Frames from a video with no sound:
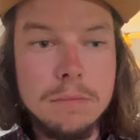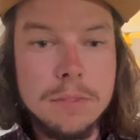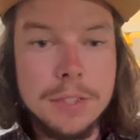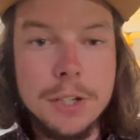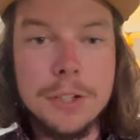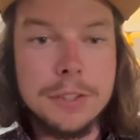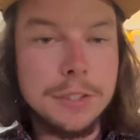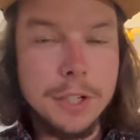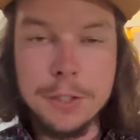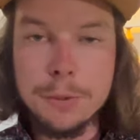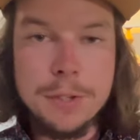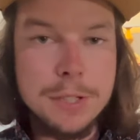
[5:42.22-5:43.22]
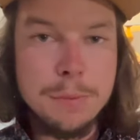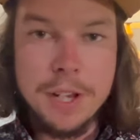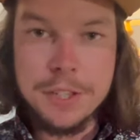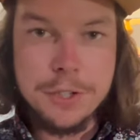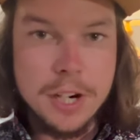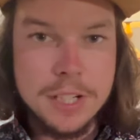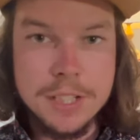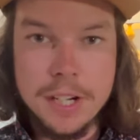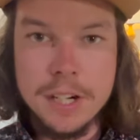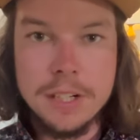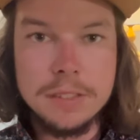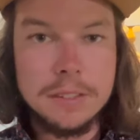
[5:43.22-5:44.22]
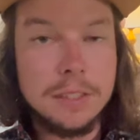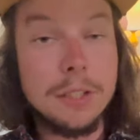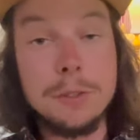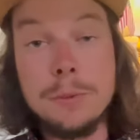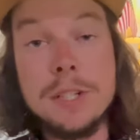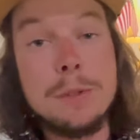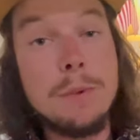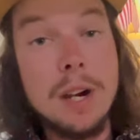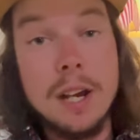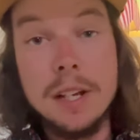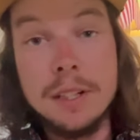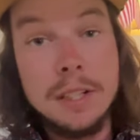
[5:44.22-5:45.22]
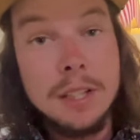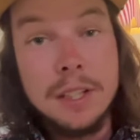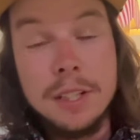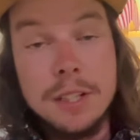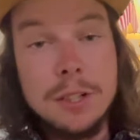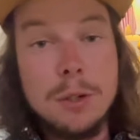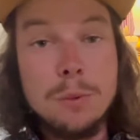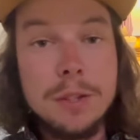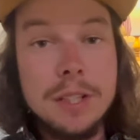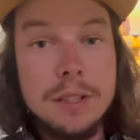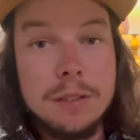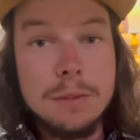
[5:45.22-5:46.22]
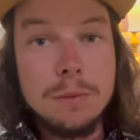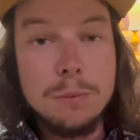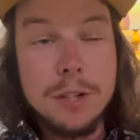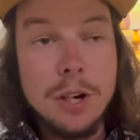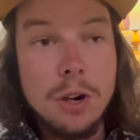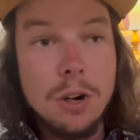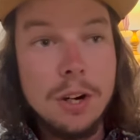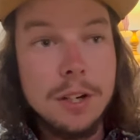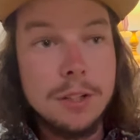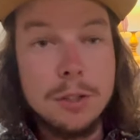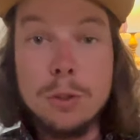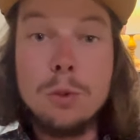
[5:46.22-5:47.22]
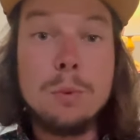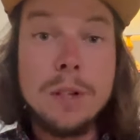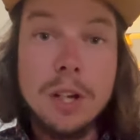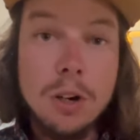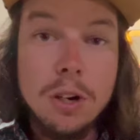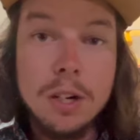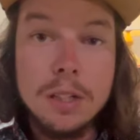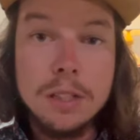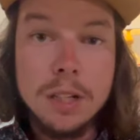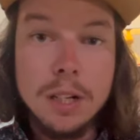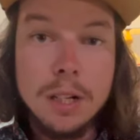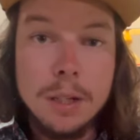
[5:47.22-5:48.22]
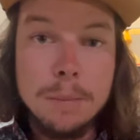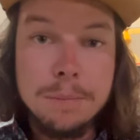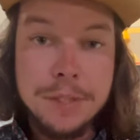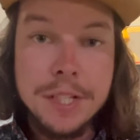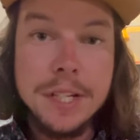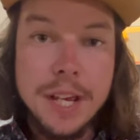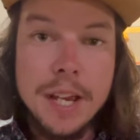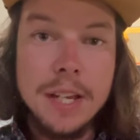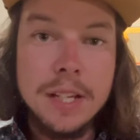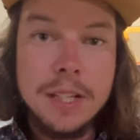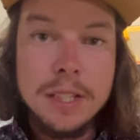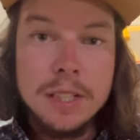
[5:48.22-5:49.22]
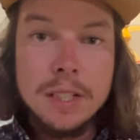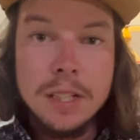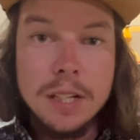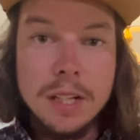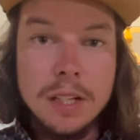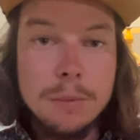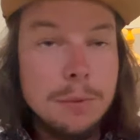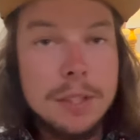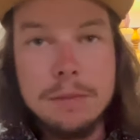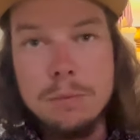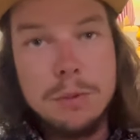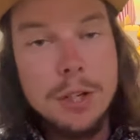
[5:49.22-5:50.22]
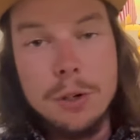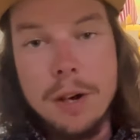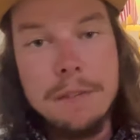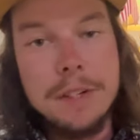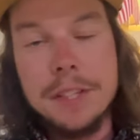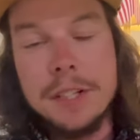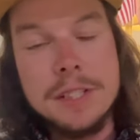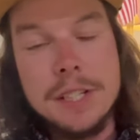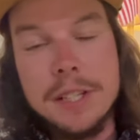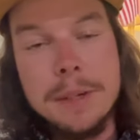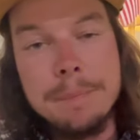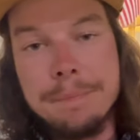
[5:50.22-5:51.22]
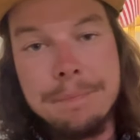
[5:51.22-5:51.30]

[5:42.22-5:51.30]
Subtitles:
They're the reason why the track's there. They're the reason why, we are who we are today. We owe everything to them.